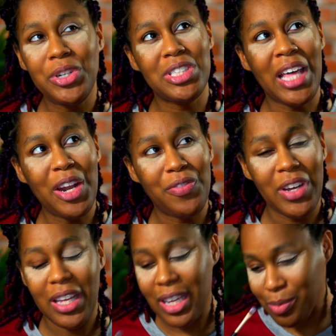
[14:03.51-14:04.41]
which is kind of
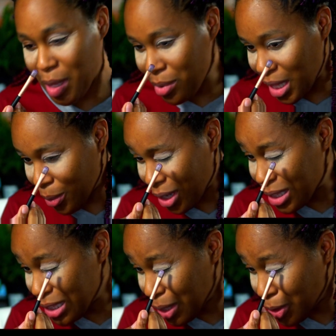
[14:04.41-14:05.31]
funny because maybe they were, I
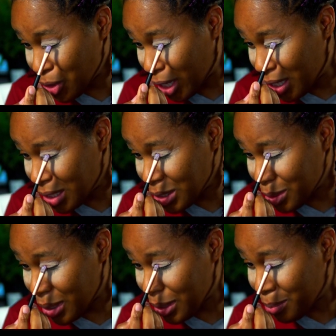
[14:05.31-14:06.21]
think they were trying
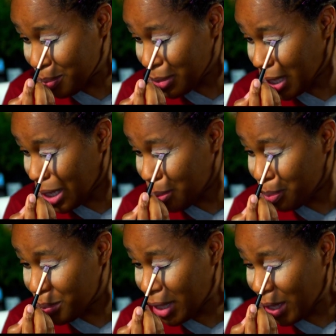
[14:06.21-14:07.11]
to kind of
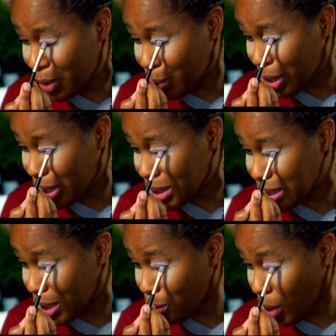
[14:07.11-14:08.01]
play on
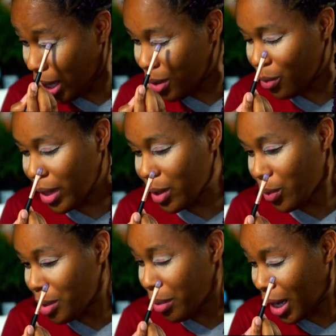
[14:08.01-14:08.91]
words like rock, like
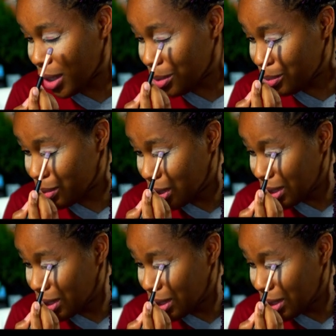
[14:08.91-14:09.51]
Red Bottom,